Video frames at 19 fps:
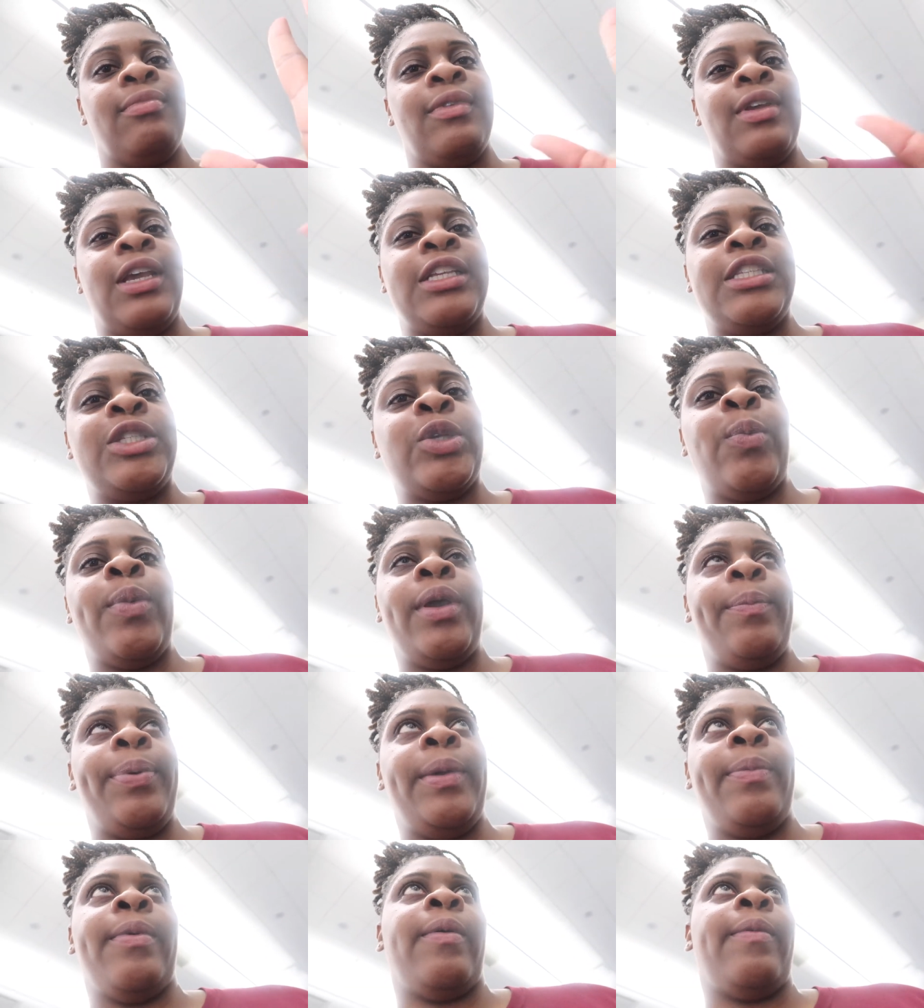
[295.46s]
There's too many
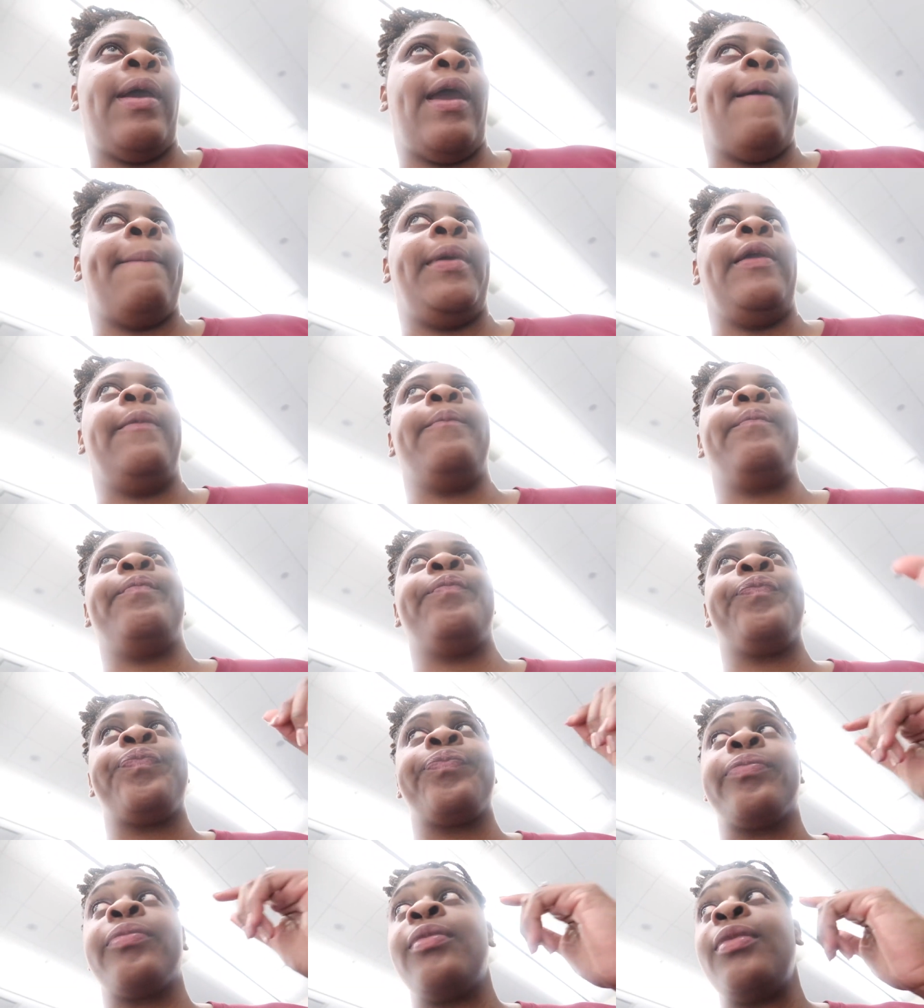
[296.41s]
people around me.
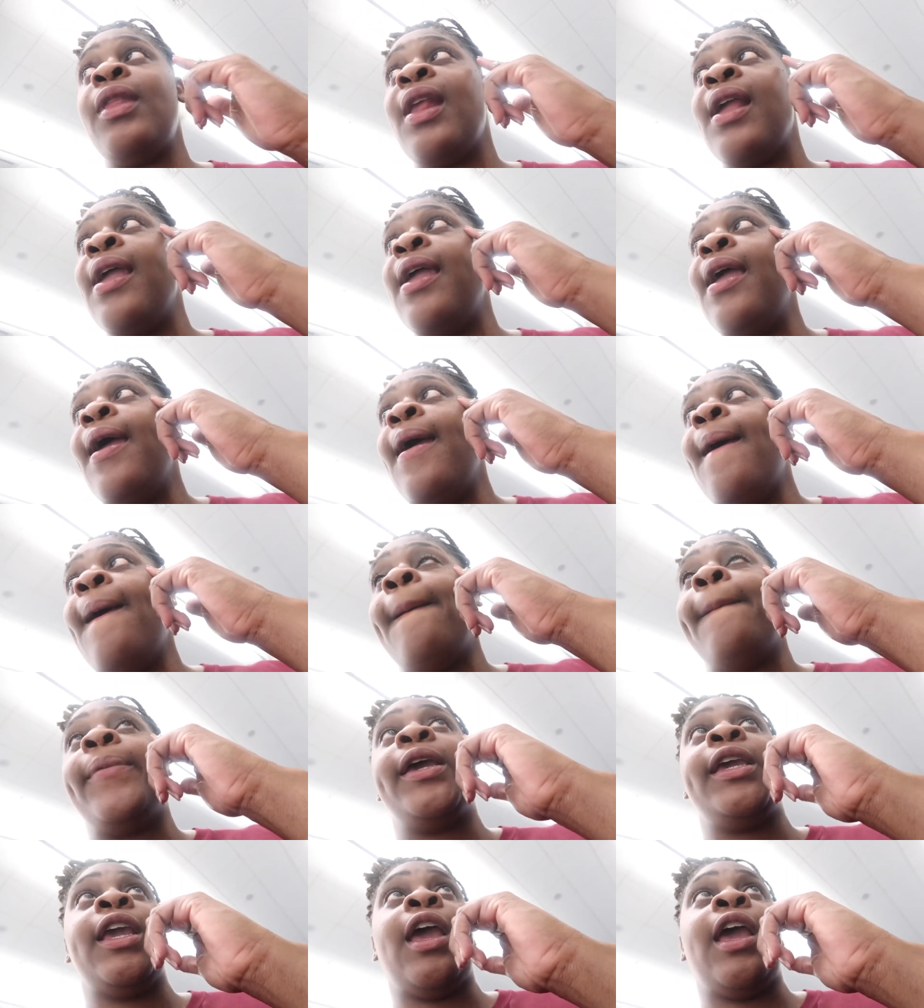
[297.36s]
But